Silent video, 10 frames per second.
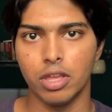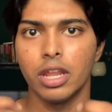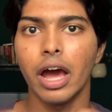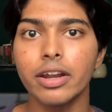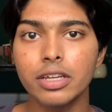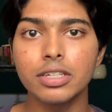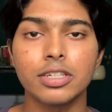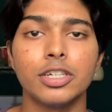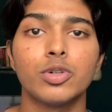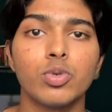In our case,
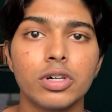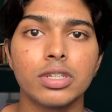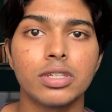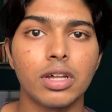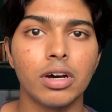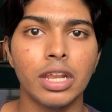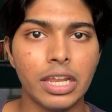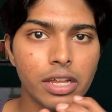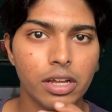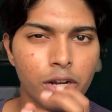it was
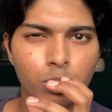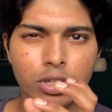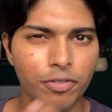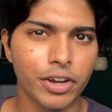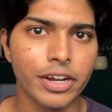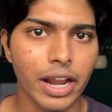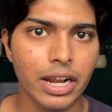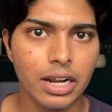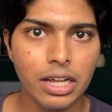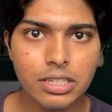a free
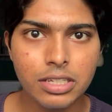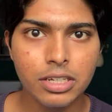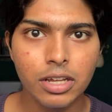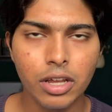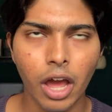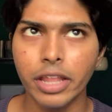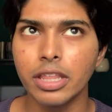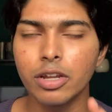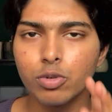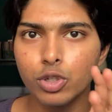trial class. I
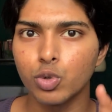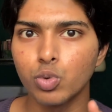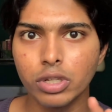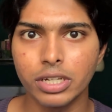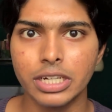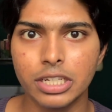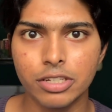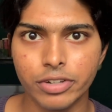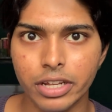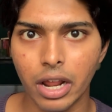think it was 2 or 3
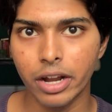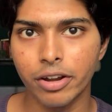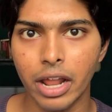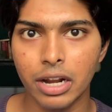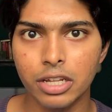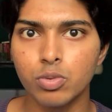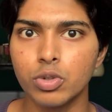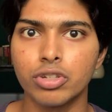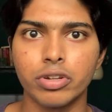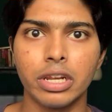days free trial class,
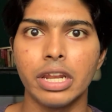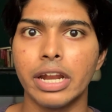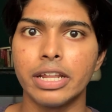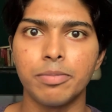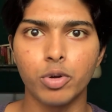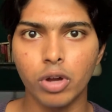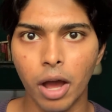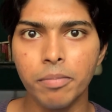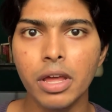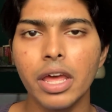which really led them to come.